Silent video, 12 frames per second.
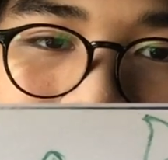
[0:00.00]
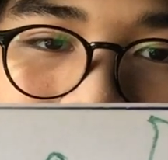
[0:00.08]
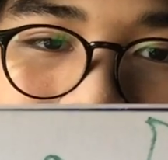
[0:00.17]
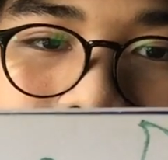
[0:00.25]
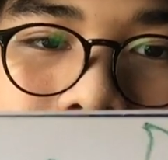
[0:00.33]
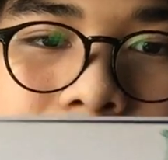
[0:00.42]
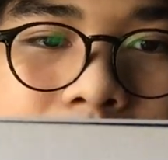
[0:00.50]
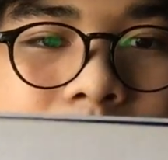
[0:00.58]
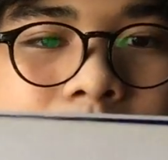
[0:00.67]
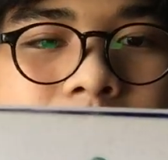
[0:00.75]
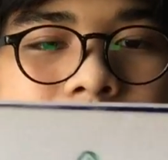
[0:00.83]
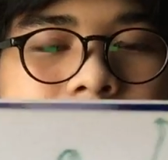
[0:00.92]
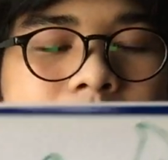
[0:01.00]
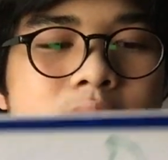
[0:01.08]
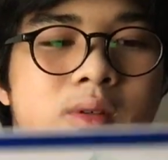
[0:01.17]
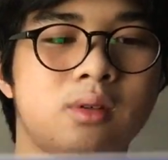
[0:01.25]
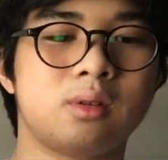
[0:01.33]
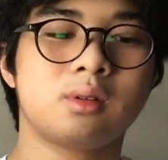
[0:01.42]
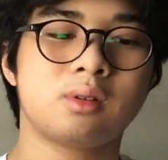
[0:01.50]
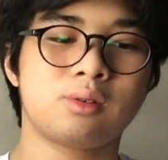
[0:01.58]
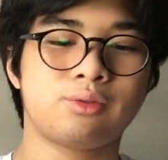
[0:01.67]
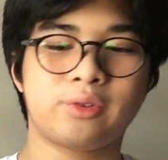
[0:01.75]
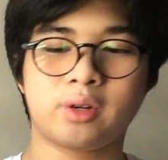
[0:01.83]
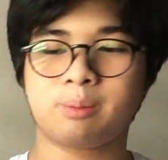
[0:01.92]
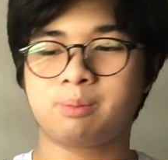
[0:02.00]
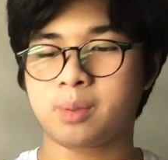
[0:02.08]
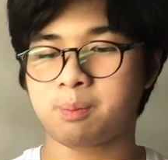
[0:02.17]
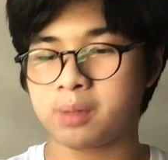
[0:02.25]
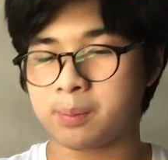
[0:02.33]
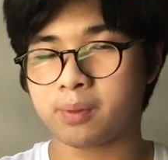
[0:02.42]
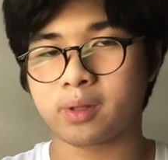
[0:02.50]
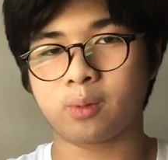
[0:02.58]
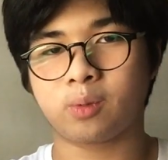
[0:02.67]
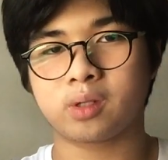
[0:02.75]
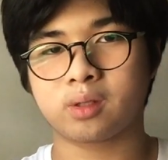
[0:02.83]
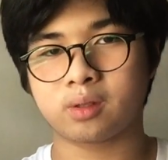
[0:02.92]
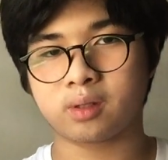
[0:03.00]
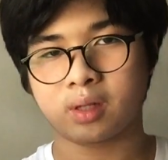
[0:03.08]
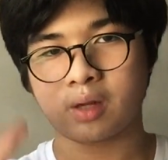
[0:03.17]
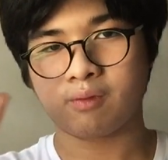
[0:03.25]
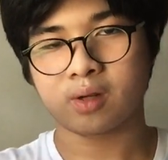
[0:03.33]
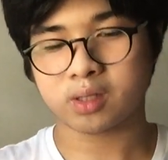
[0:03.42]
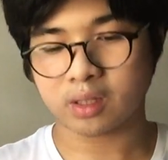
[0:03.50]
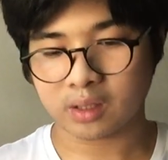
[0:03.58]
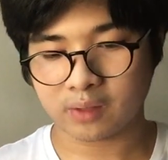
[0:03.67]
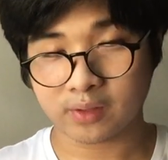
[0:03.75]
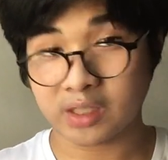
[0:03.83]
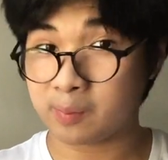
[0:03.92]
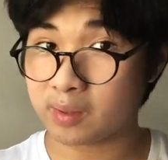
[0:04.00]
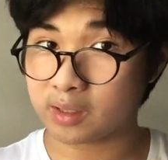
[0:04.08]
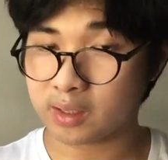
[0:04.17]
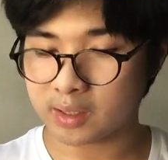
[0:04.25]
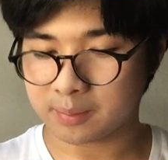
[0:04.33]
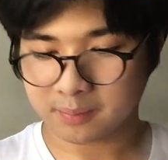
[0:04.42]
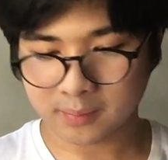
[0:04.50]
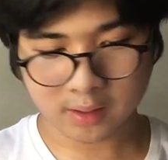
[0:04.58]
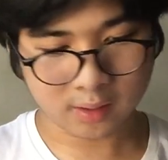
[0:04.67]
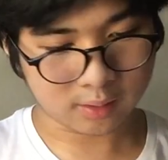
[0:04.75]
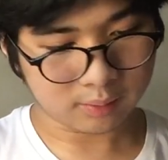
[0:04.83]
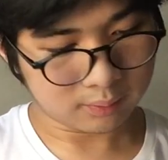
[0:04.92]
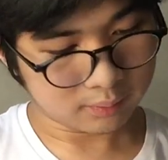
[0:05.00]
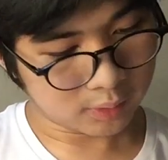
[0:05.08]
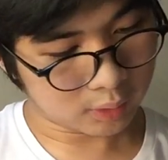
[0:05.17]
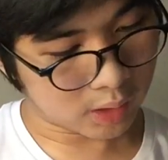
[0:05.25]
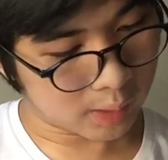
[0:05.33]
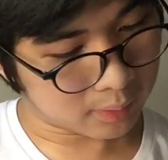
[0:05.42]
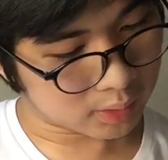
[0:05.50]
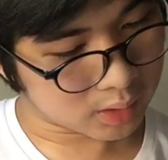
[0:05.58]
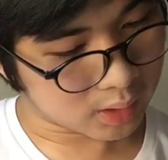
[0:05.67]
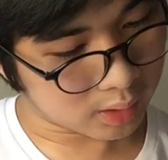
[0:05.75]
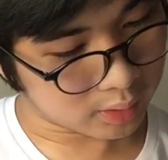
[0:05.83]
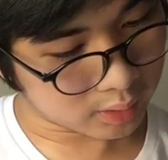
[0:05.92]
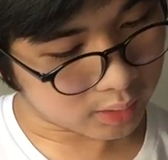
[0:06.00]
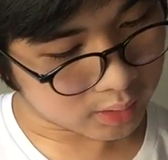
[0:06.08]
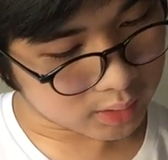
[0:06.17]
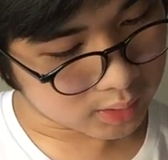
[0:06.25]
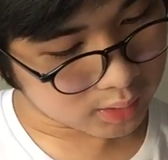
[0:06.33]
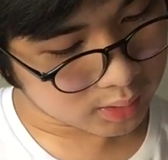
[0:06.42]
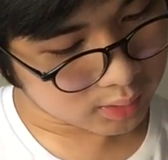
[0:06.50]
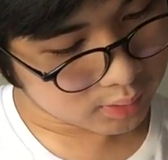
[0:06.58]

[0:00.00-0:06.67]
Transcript: you know, for the people that want the heavier sound out of a cheaper guitar. I don't know. You keep it still under costs.